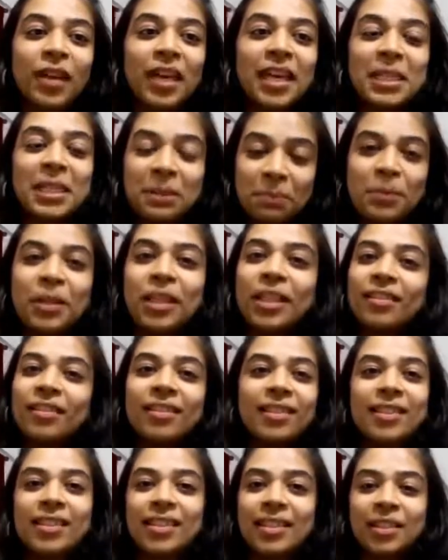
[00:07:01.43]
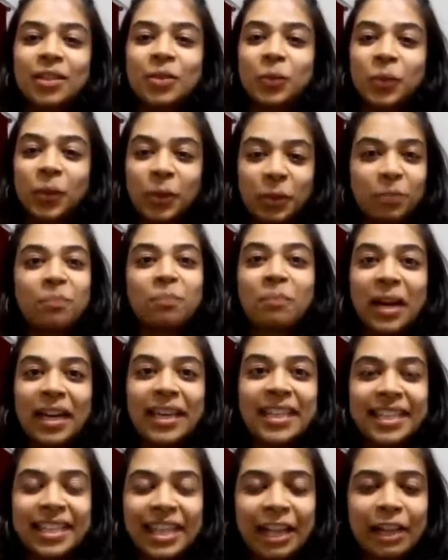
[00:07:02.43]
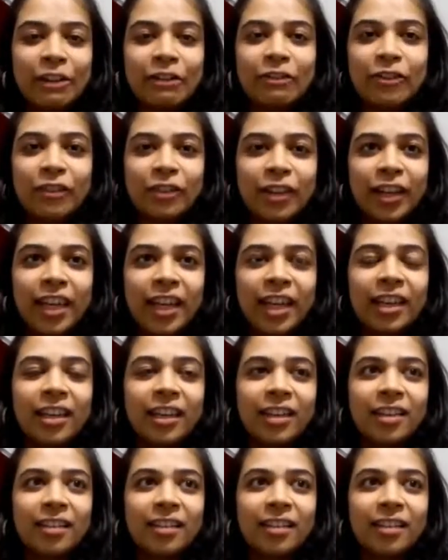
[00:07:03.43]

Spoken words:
experienced it with myself, like